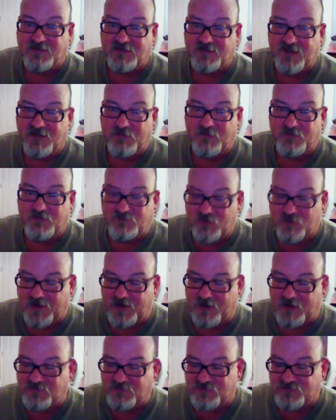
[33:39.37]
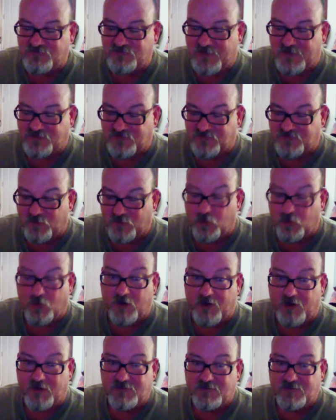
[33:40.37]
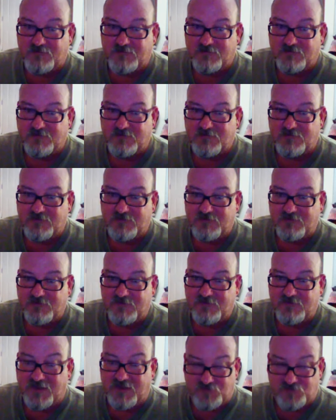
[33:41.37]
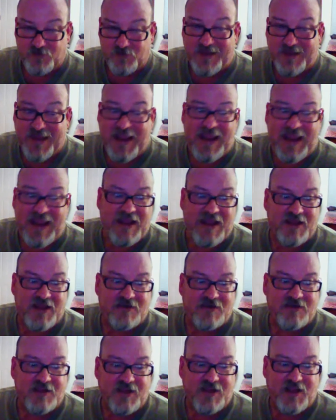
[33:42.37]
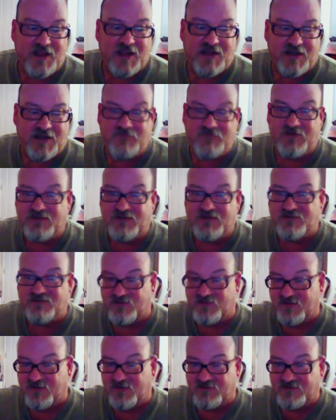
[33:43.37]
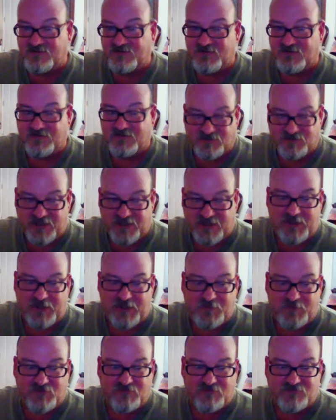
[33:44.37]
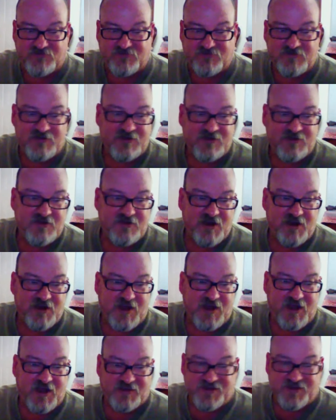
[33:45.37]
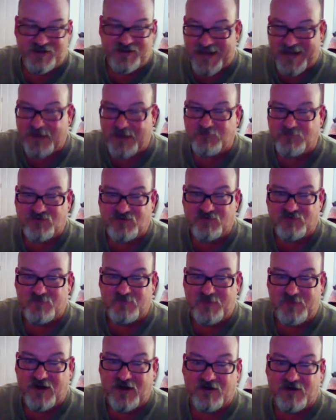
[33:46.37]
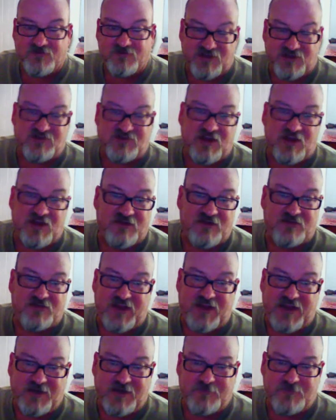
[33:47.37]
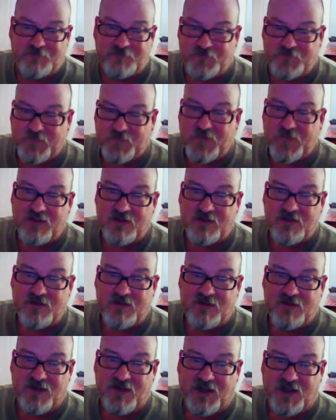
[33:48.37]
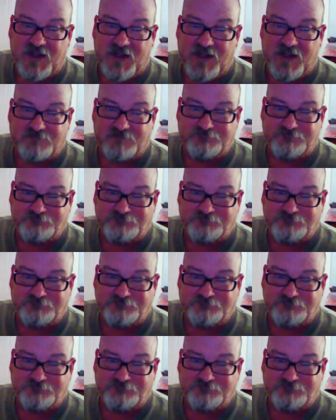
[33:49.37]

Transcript: know, we try to use as much Florida as we can, and even into the the, the labels, uh, the names of the beer, saison Athene. Um,